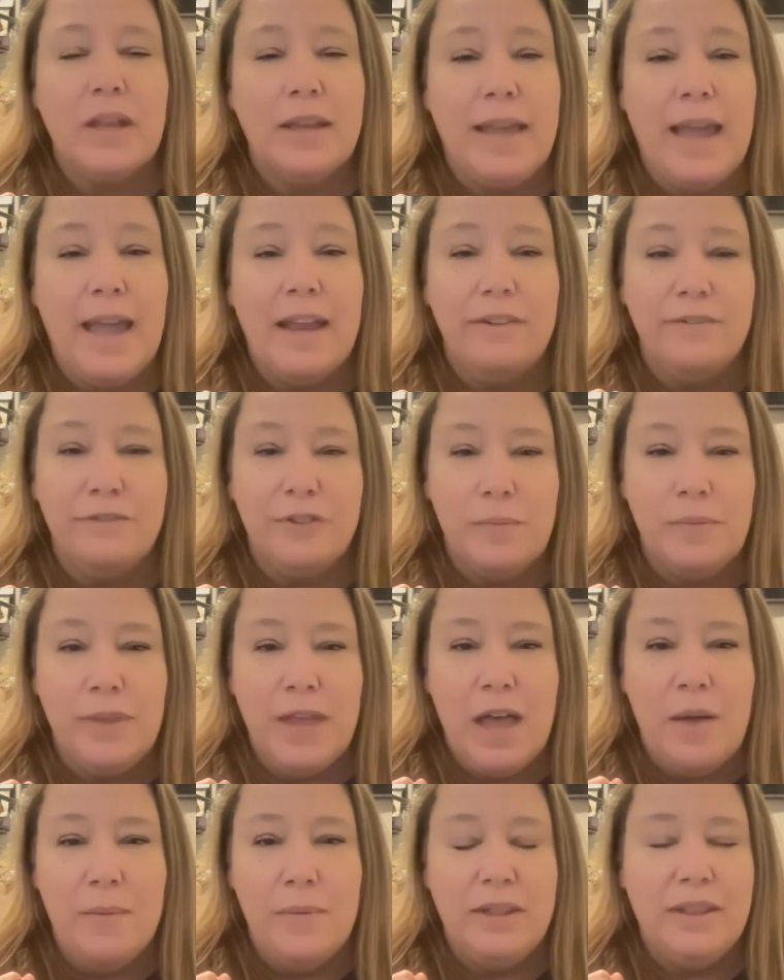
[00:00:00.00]
gain from
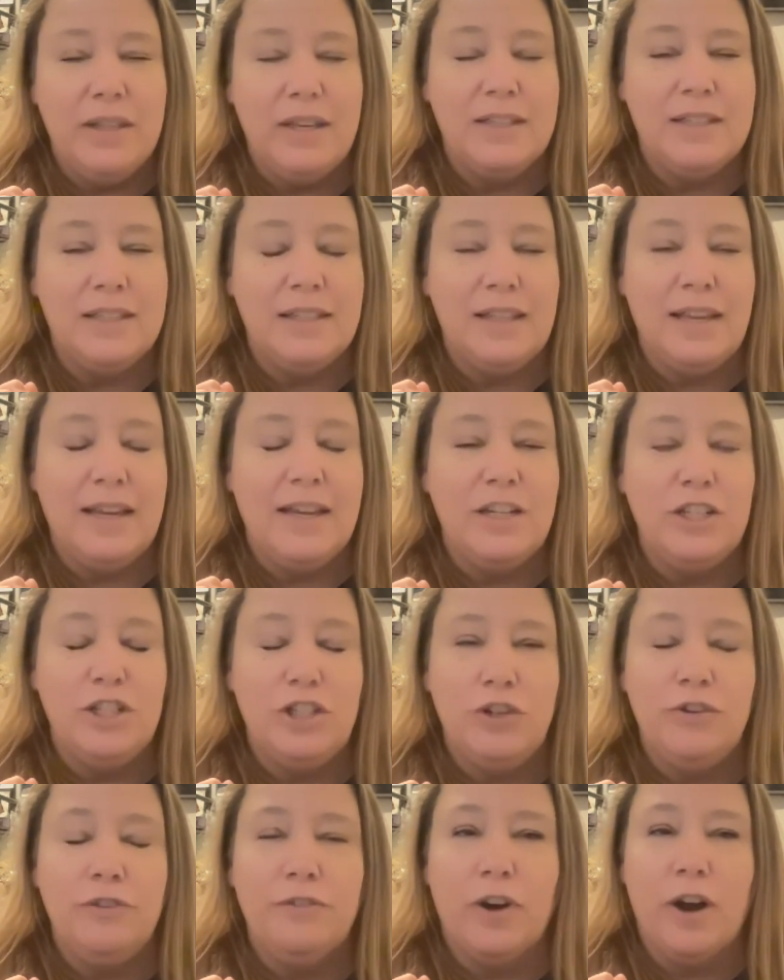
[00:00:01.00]
them and things that they can
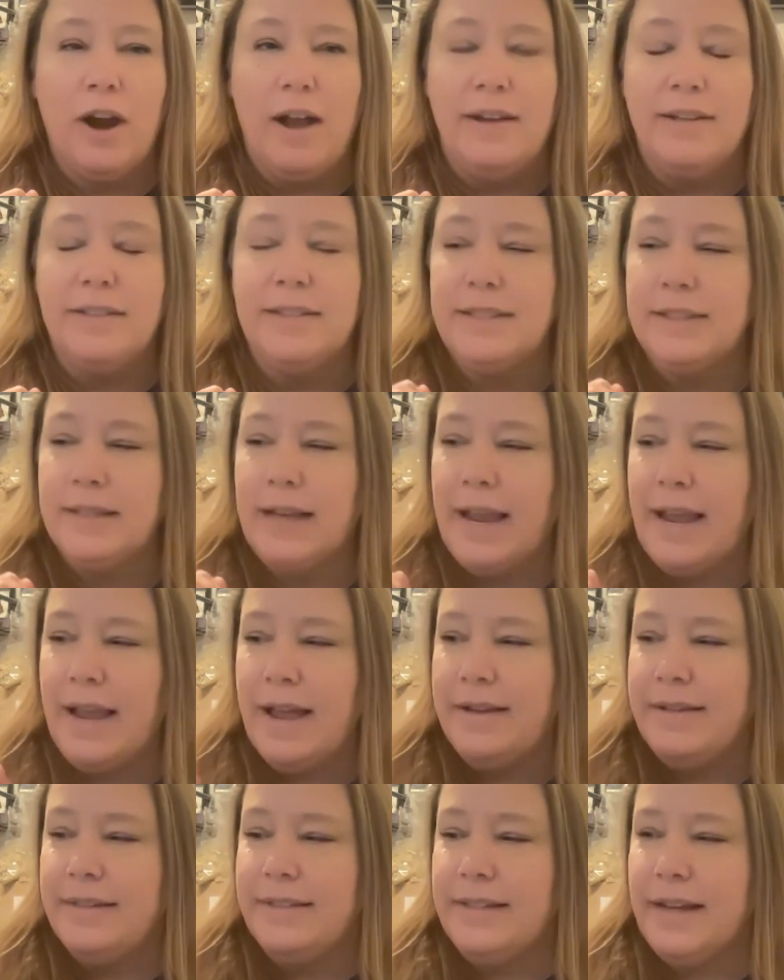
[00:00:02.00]
do for us.
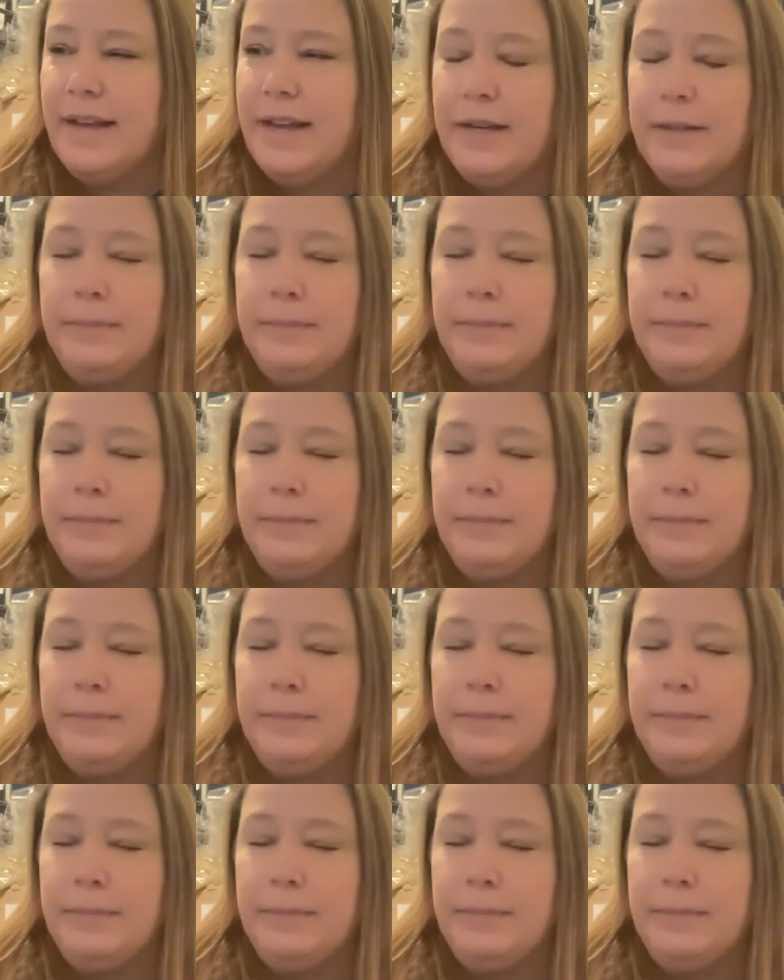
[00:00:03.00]
And